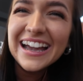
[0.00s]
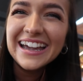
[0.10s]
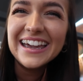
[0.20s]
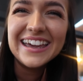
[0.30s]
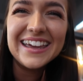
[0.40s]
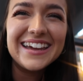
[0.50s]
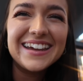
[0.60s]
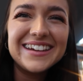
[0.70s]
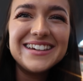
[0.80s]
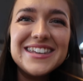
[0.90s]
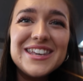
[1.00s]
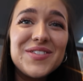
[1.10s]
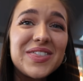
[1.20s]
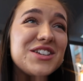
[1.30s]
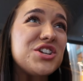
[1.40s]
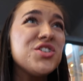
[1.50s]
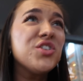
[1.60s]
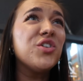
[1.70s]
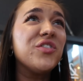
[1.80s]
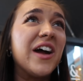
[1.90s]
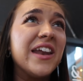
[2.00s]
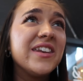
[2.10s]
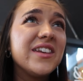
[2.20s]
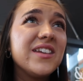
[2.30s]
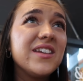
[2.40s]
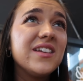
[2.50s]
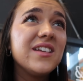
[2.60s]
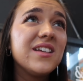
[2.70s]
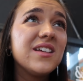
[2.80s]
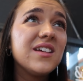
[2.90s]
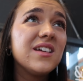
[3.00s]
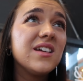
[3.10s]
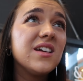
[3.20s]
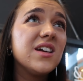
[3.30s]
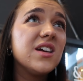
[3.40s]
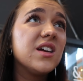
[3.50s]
bye bye. She's not your fan. oh, she loves me.